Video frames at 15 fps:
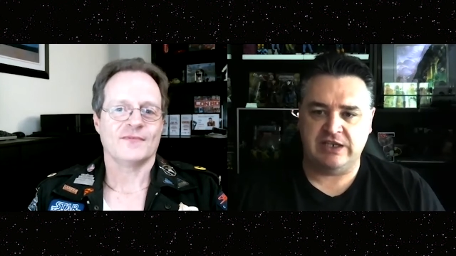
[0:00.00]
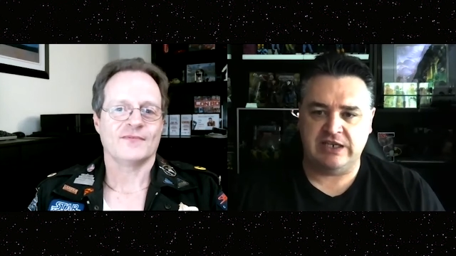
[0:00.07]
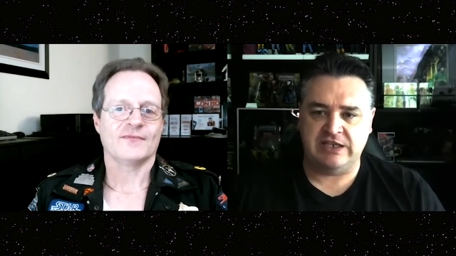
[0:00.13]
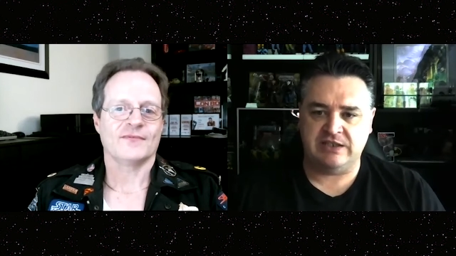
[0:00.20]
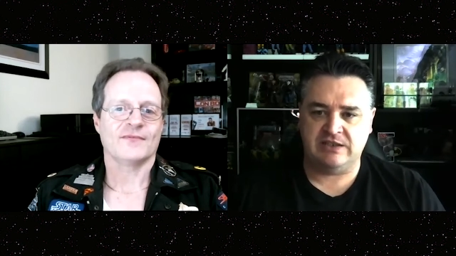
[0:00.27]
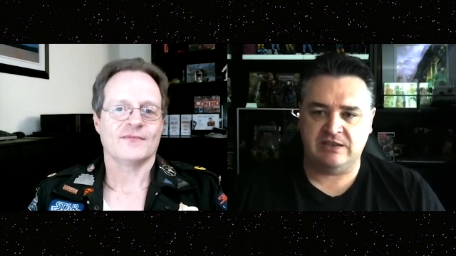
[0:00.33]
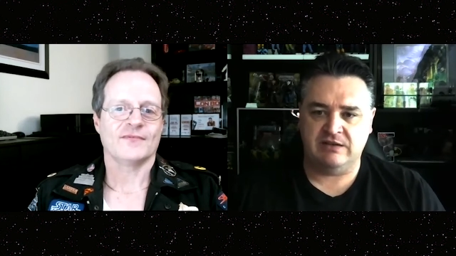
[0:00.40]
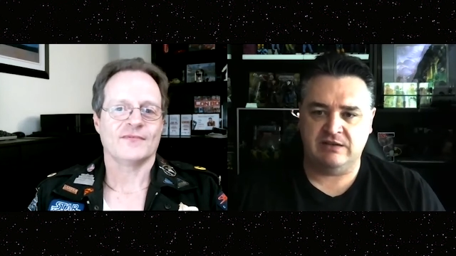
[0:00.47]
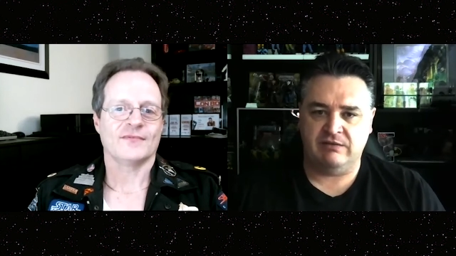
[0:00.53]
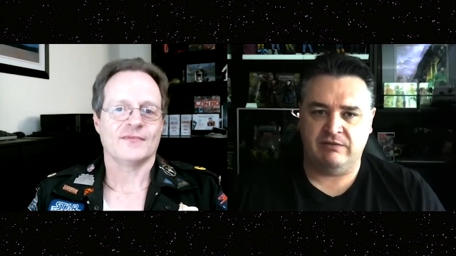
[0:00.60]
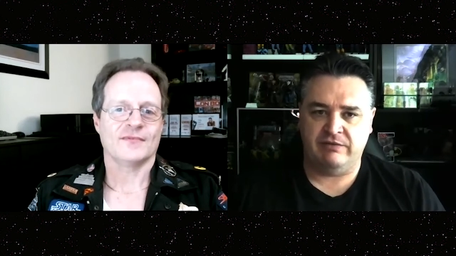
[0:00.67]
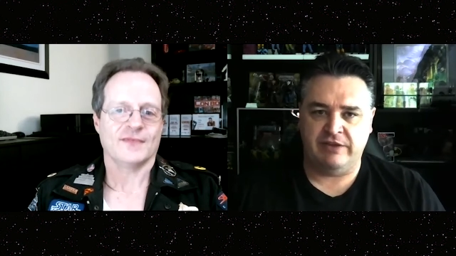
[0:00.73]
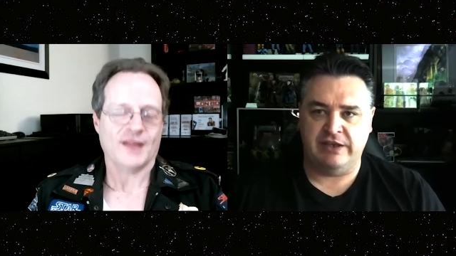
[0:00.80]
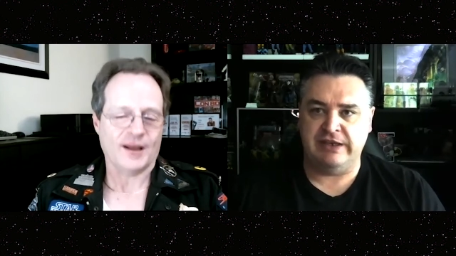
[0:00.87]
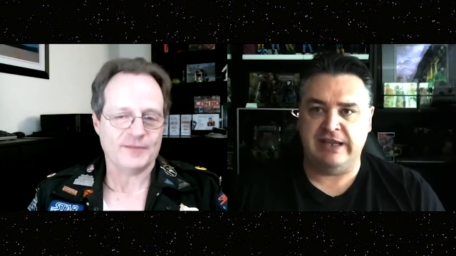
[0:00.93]
Speaker 1: it's
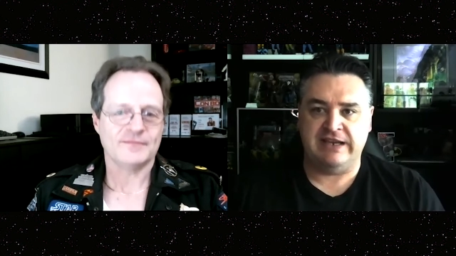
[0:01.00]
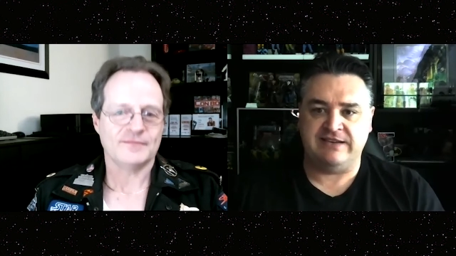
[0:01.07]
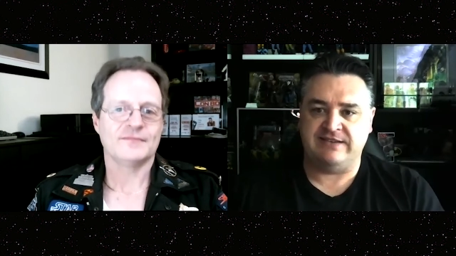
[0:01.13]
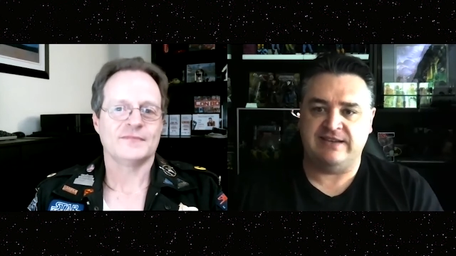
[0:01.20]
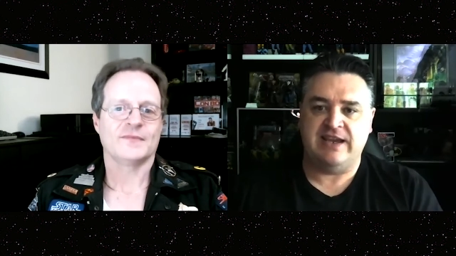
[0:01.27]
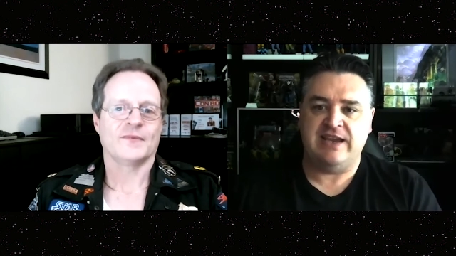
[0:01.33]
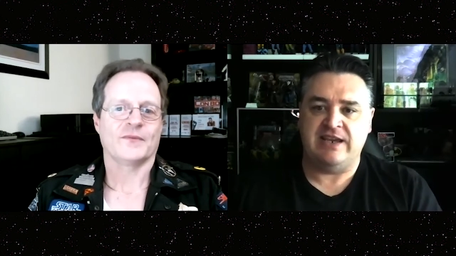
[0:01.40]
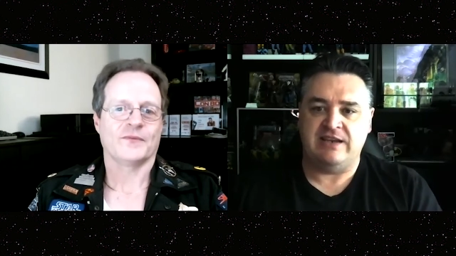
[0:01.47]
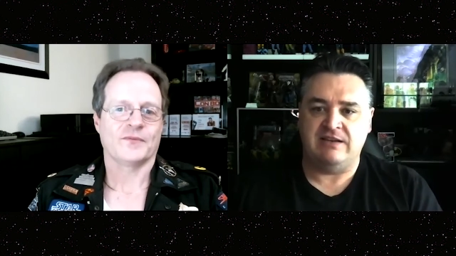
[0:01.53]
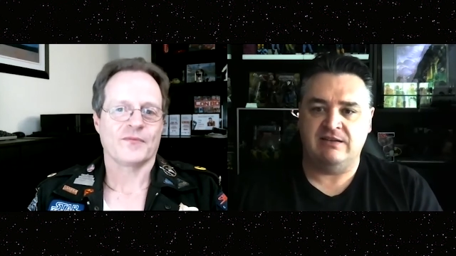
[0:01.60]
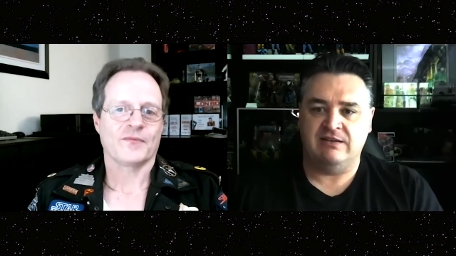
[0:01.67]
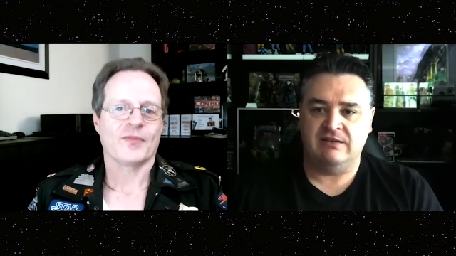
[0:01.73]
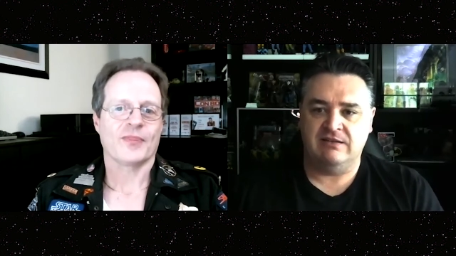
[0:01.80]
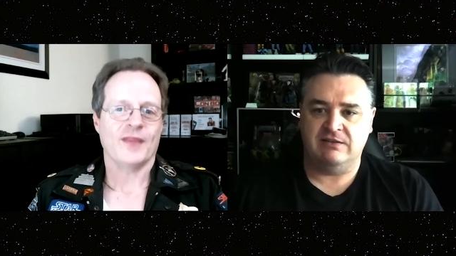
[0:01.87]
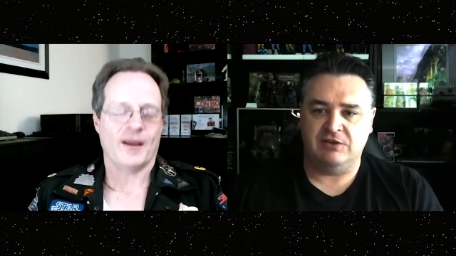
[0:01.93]
the next day,
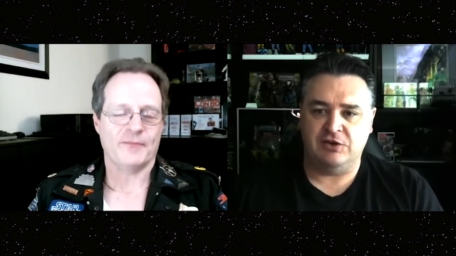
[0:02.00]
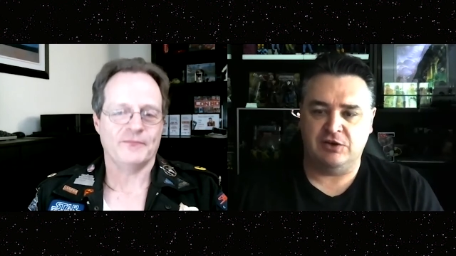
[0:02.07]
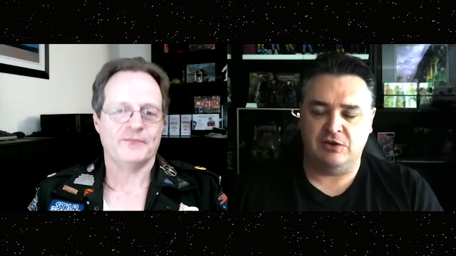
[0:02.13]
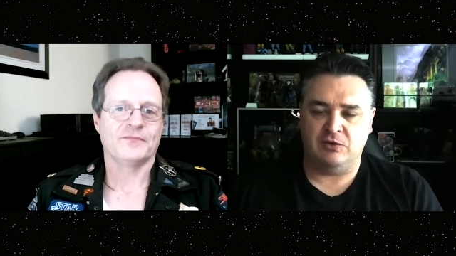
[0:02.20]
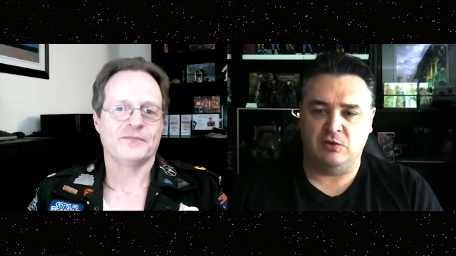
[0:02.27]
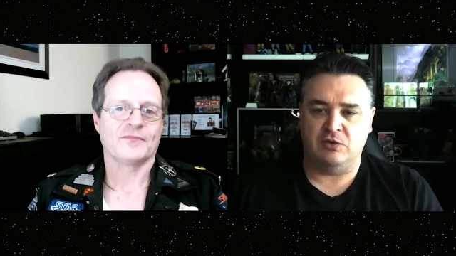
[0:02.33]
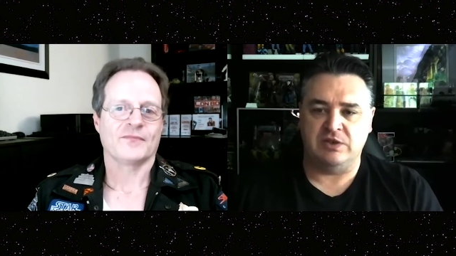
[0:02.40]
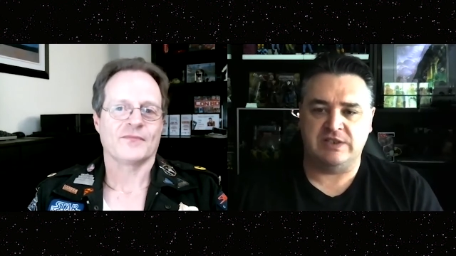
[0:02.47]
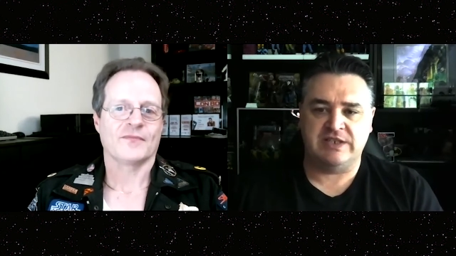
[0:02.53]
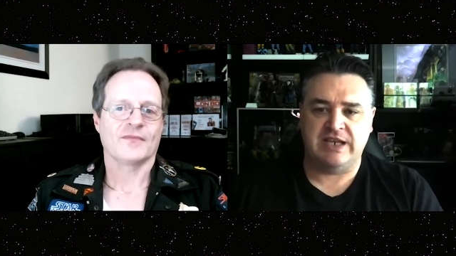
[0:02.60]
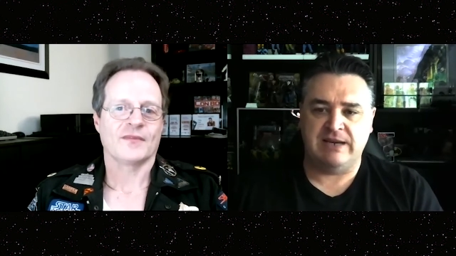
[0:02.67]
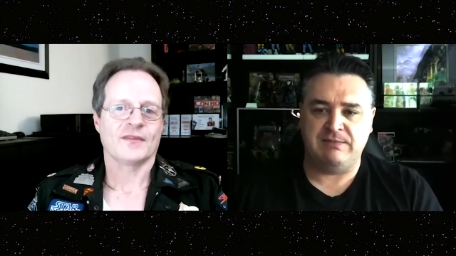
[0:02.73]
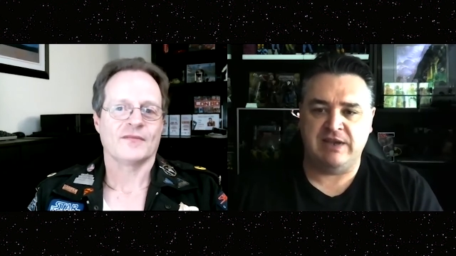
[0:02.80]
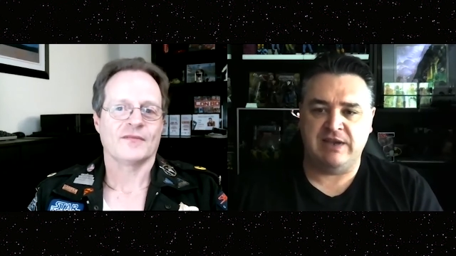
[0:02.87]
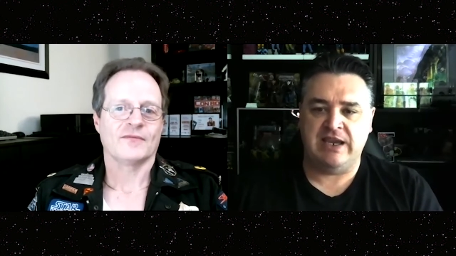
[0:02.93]
yep. you know, all the
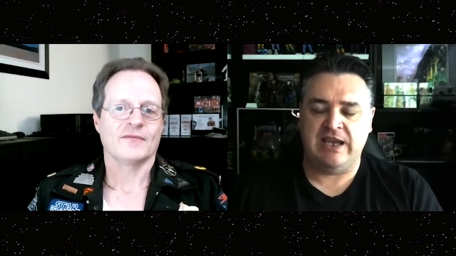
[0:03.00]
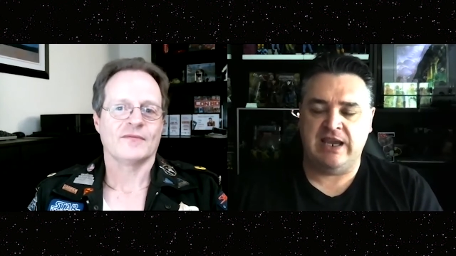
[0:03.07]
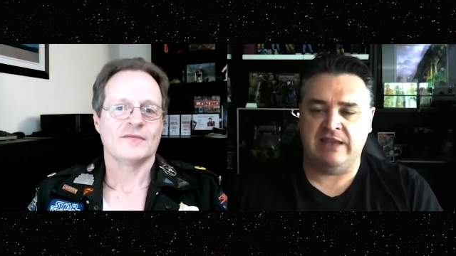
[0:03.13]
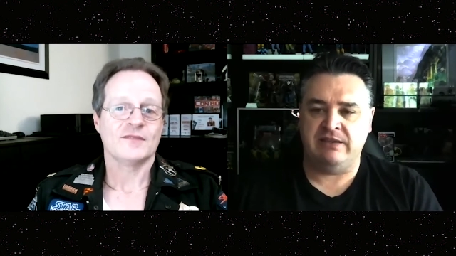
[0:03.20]
same day.